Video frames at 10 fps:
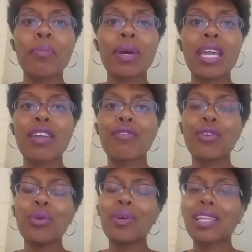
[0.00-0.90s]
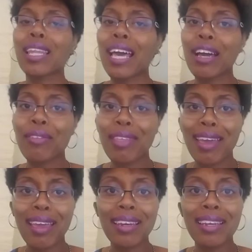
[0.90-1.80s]
But if you allow
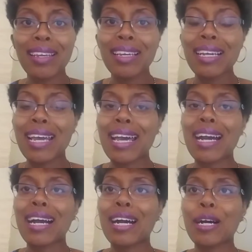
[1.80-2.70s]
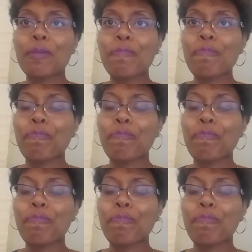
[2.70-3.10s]
that that